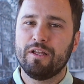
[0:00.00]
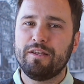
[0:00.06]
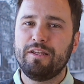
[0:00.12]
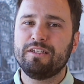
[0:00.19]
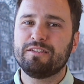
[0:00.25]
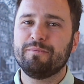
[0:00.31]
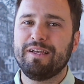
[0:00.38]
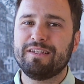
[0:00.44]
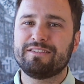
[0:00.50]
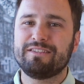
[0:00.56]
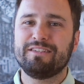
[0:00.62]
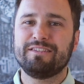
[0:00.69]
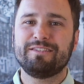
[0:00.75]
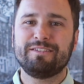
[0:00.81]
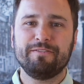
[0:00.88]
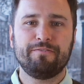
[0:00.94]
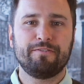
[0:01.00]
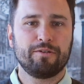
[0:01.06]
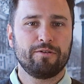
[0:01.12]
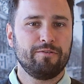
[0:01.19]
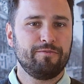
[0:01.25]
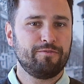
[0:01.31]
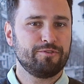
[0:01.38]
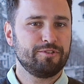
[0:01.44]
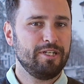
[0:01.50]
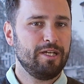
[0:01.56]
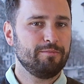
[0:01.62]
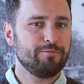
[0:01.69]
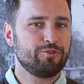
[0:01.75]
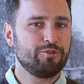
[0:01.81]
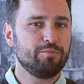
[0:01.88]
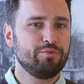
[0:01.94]
this makes it difficult for
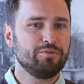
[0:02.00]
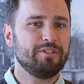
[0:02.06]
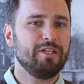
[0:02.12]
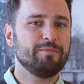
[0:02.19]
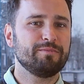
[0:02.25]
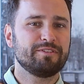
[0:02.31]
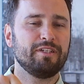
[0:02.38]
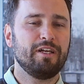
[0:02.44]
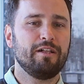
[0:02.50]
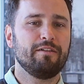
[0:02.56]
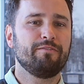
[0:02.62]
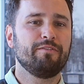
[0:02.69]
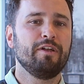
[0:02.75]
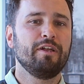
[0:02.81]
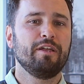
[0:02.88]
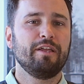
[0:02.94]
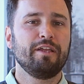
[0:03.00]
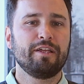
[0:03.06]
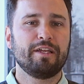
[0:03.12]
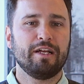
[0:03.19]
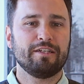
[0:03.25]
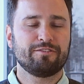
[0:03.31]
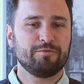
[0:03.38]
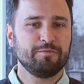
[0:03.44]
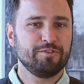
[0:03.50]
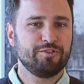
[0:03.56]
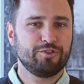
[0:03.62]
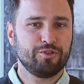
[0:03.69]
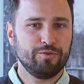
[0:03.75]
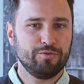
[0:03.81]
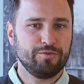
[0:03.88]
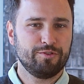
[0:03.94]
them to put themselves in customers'
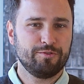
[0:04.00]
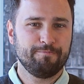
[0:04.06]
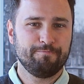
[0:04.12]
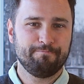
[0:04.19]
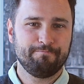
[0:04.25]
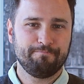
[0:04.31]
shoes.